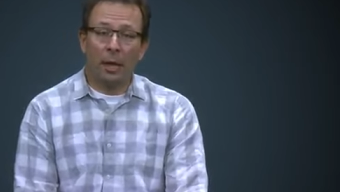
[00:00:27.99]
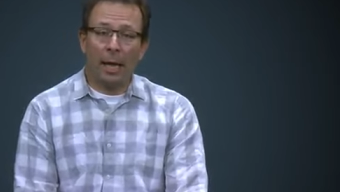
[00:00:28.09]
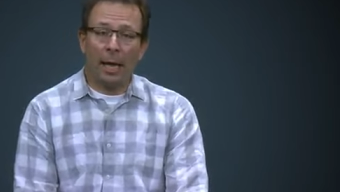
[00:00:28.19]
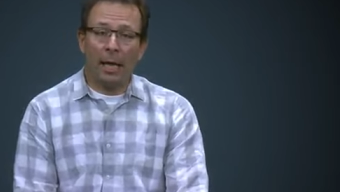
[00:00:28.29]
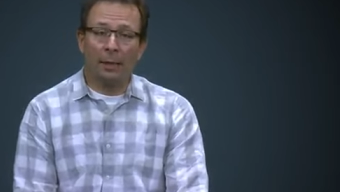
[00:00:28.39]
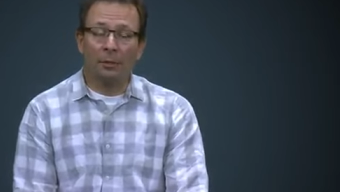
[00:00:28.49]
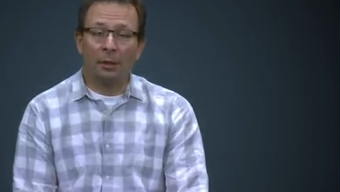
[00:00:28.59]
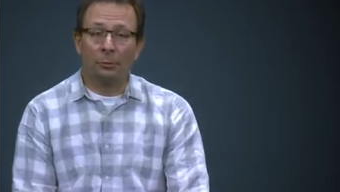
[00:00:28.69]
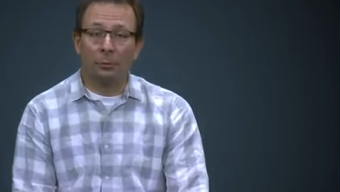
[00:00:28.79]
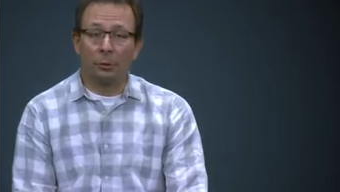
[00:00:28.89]
and
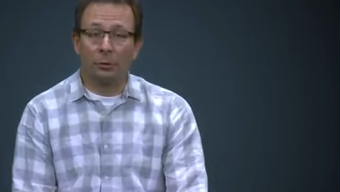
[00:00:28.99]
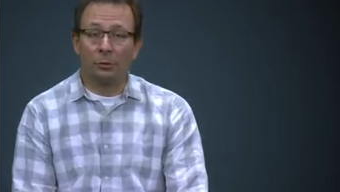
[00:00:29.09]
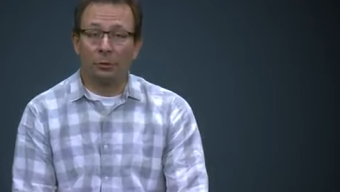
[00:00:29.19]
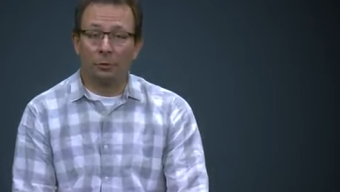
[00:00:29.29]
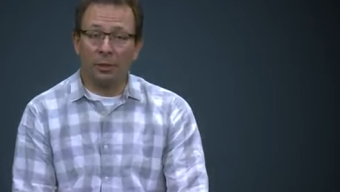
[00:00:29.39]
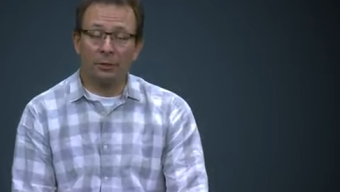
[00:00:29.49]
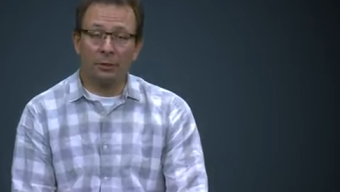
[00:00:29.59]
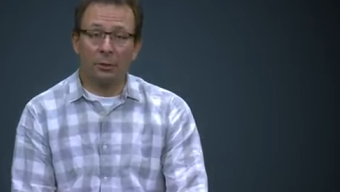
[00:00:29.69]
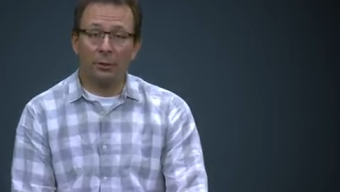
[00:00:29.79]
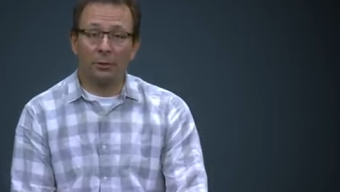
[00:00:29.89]
it reduces stress
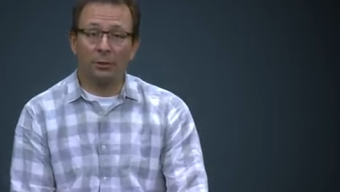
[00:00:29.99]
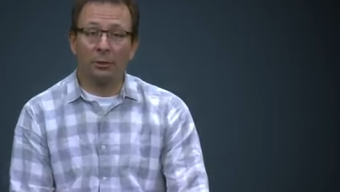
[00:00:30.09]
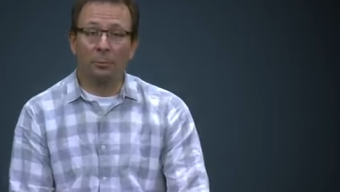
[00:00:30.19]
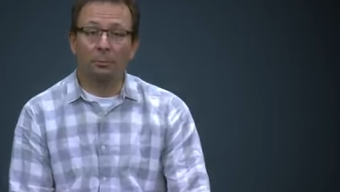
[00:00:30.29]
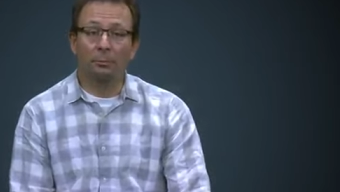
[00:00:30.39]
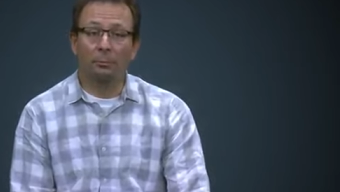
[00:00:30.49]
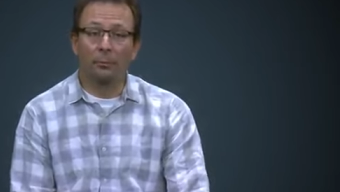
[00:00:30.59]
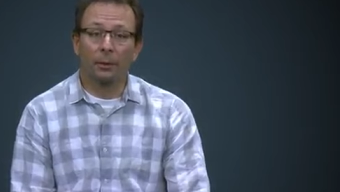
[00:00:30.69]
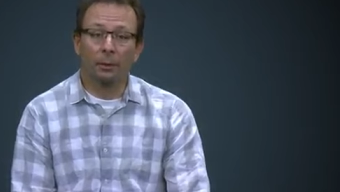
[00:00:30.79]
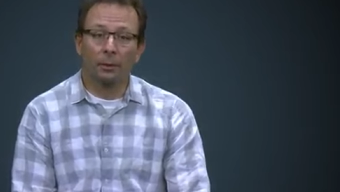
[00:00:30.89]
on the system.
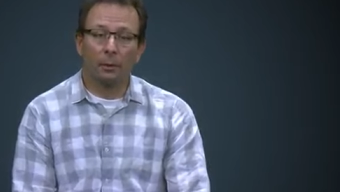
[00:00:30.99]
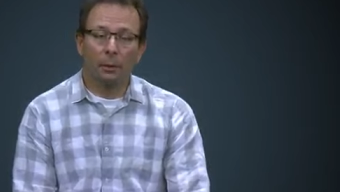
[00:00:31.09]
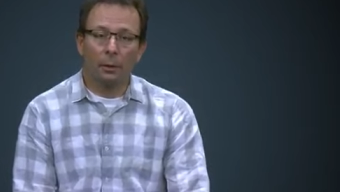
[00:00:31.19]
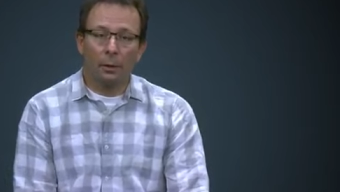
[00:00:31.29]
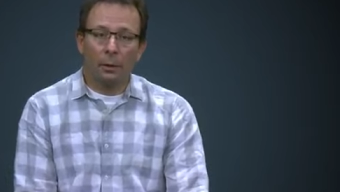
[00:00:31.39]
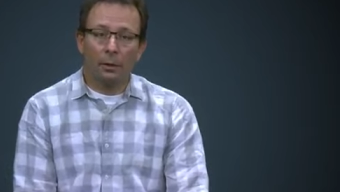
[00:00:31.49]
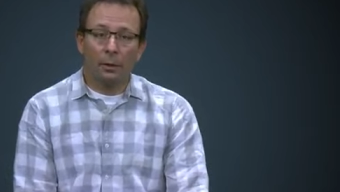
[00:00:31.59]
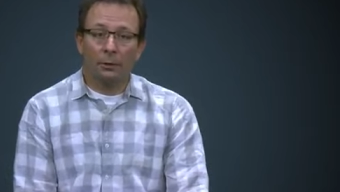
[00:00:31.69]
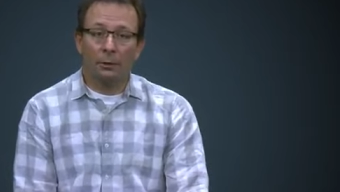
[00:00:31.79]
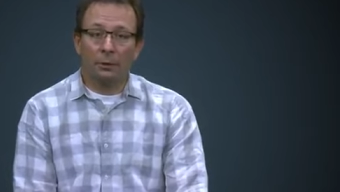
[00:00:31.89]
There
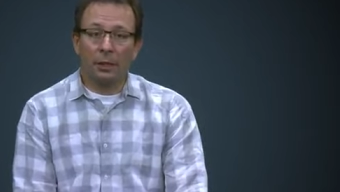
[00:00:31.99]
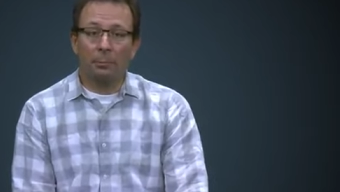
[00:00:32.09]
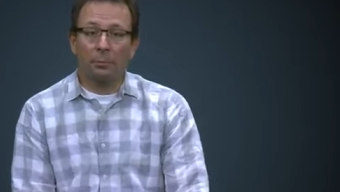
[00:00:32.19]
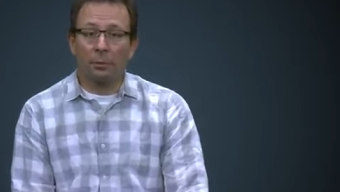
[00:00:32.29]
are two types